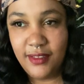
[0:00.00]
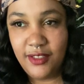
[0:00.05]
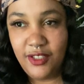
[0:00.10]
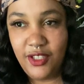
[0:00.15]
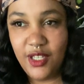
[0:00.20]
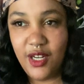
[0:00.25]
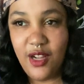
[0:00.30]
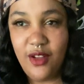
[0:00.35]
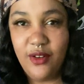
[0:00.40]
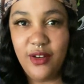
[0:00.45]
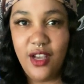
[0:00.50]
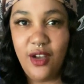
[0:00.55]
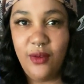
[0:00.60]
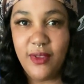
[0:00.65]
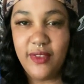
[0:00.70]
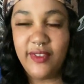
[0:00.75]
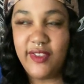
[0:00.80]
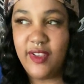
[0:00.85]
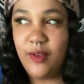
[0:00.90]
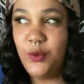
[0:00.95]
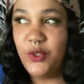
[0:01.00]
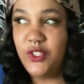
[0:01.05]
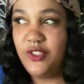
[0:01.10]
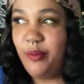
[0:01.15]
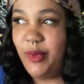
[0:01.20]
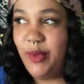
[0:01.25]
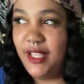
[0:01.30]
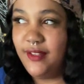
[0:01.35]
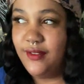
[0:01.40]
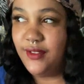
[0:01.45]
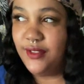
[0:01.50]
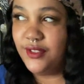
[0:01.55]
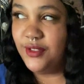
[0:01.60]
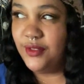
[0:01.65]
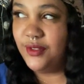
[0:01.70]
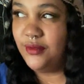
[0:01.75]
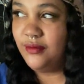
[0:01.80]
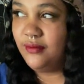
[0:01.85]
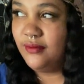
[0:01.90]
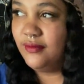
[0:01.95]
You don't know what someone's been
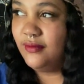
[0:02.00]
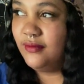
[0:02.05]
through.